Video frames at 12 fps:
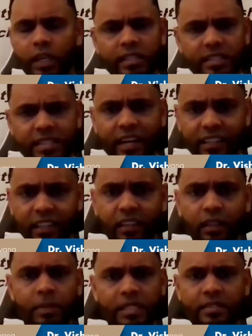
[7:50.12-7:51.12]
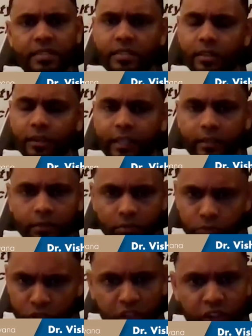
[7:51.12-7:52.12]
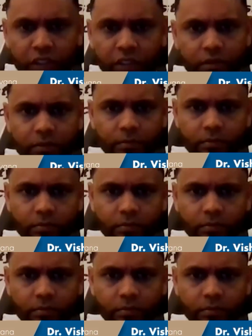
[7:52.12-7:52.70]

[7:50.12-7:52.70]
In starting the business or in general?